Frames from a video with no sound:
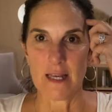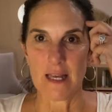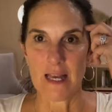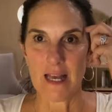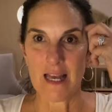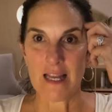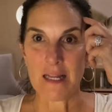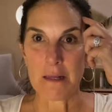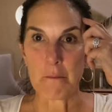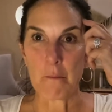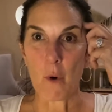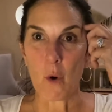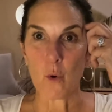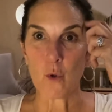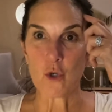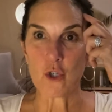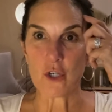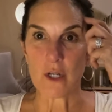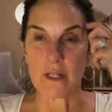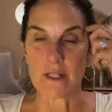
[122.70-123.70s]
and
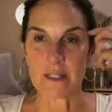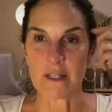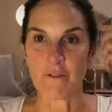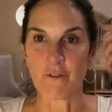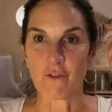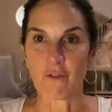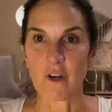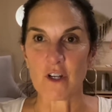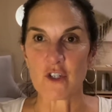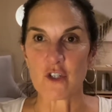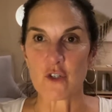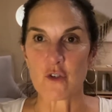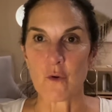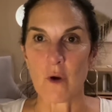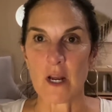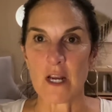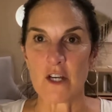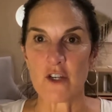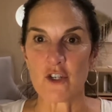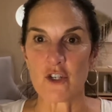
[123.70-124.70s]
emotions of
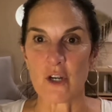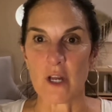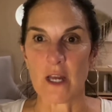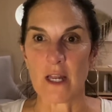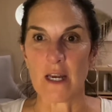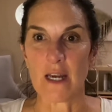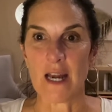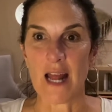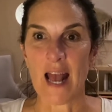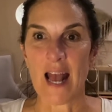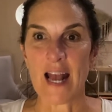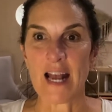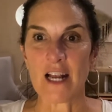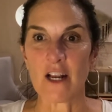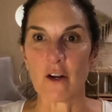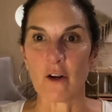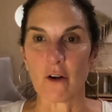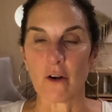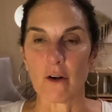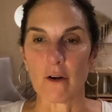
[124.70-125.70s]
frustration and
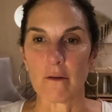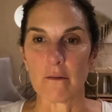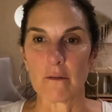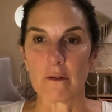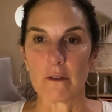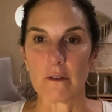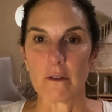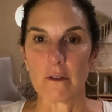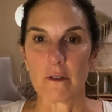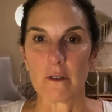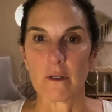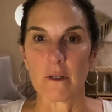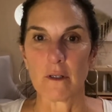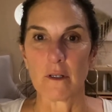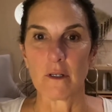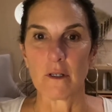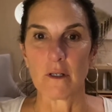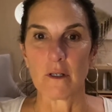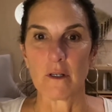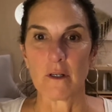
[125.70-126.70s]
anger.
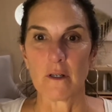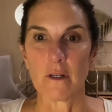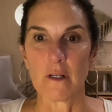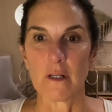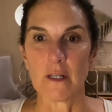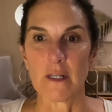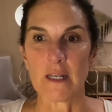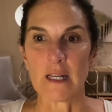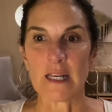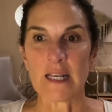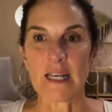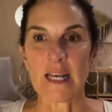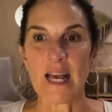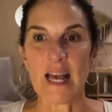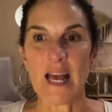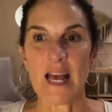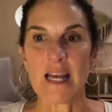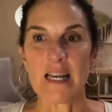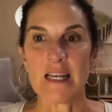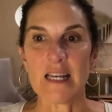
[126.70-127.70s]

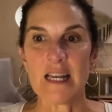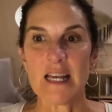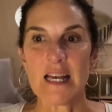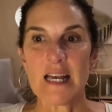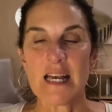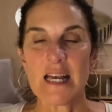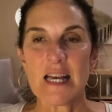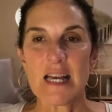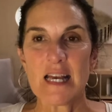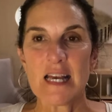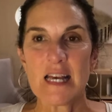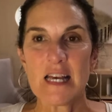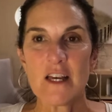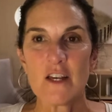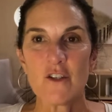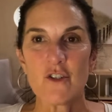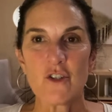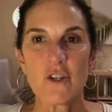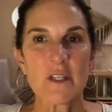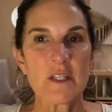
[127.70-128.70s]
Again,
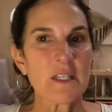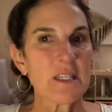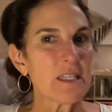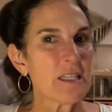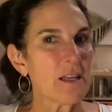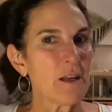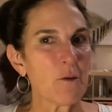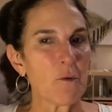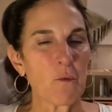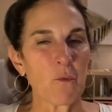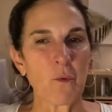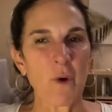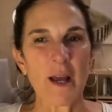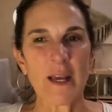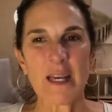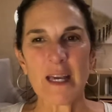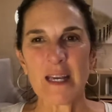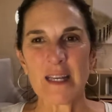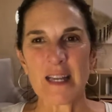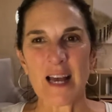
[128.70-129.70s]
just
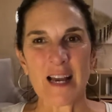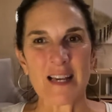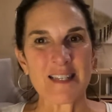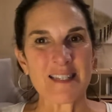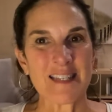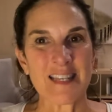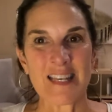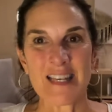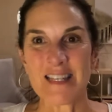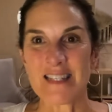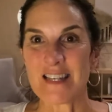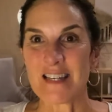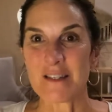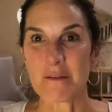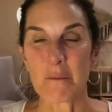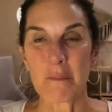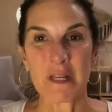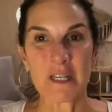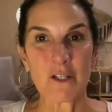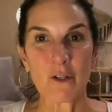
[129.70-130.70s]
recognize these as
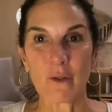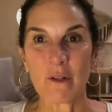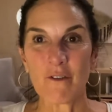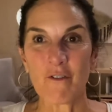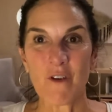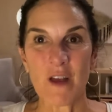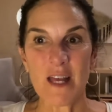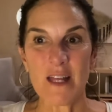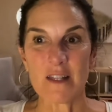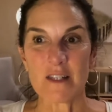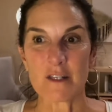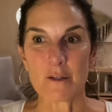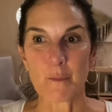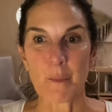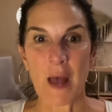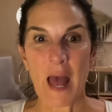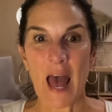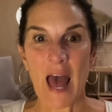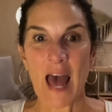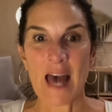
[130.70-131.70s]
mental events
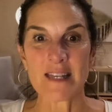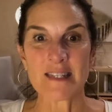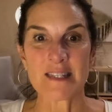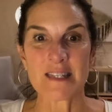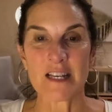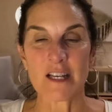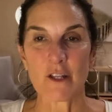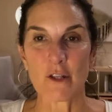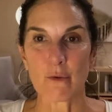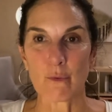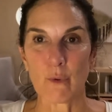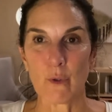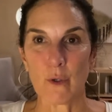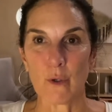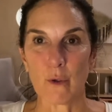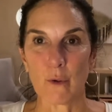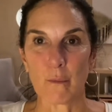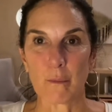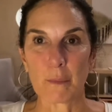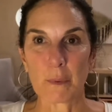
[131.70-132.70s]
passing
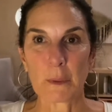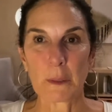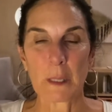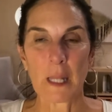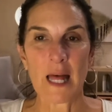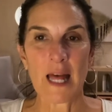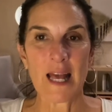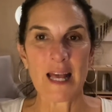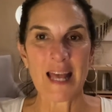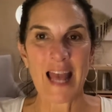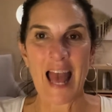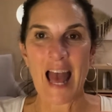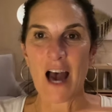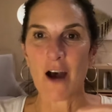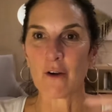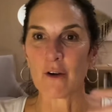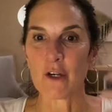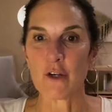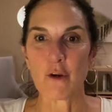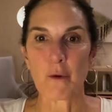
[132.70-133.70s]
through, playing
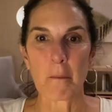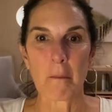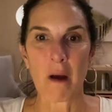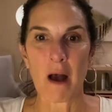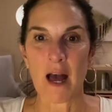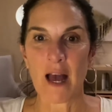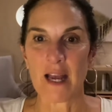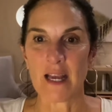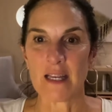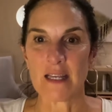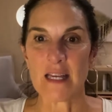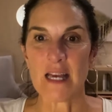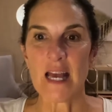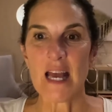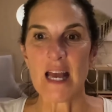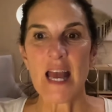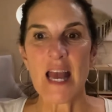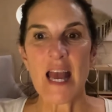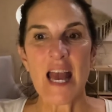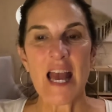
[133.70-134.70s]
out in your mind,
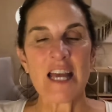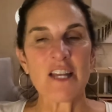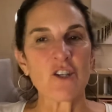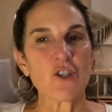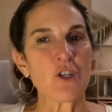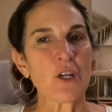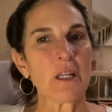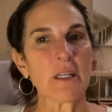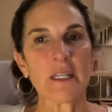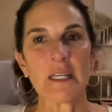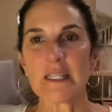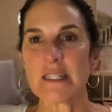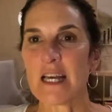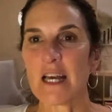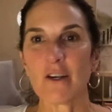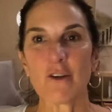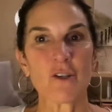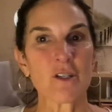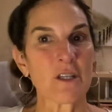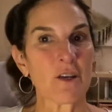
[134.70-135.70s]
and gently
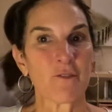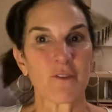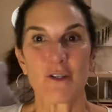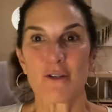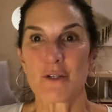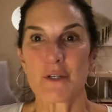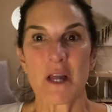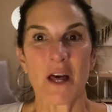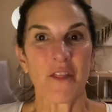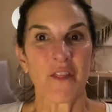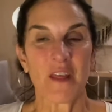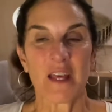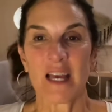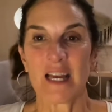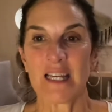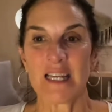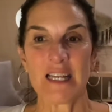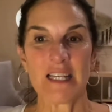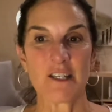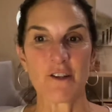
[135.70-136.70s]
tell yourself there's nothing I
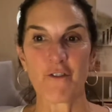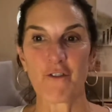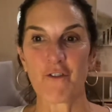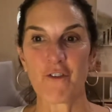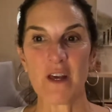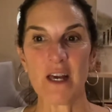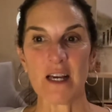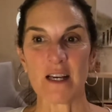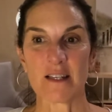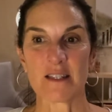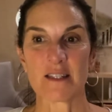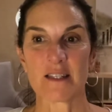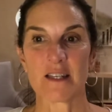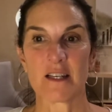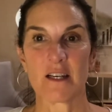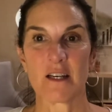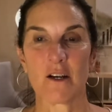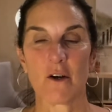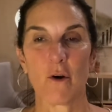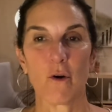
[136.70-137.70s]
need to fix
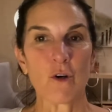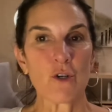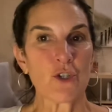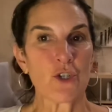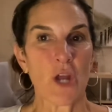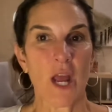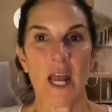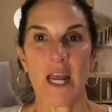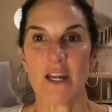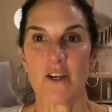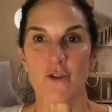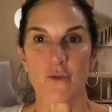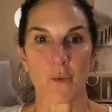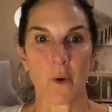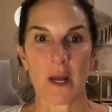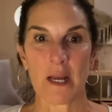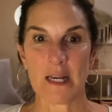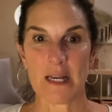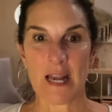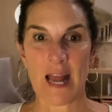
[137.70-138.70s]
or change
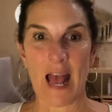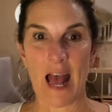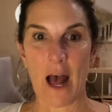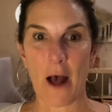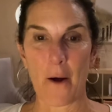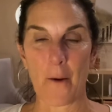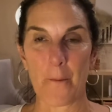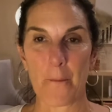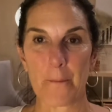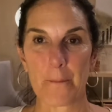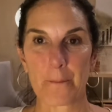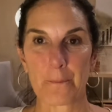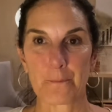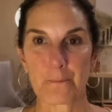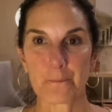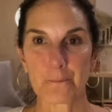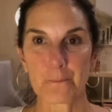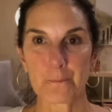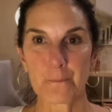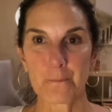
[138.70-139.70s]
right now
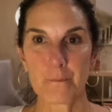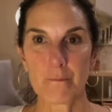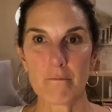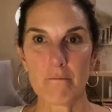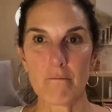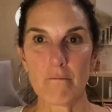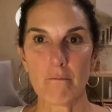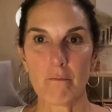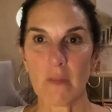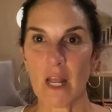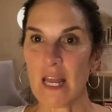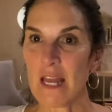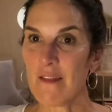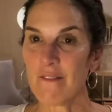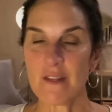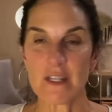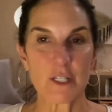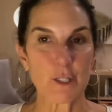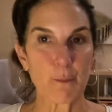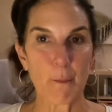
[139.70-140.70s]
in
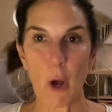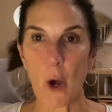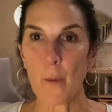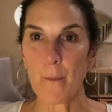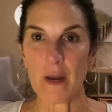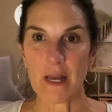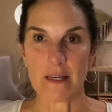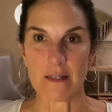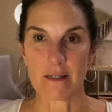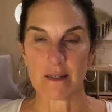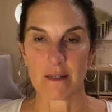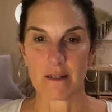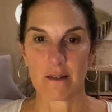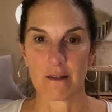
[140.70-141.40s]
this moment.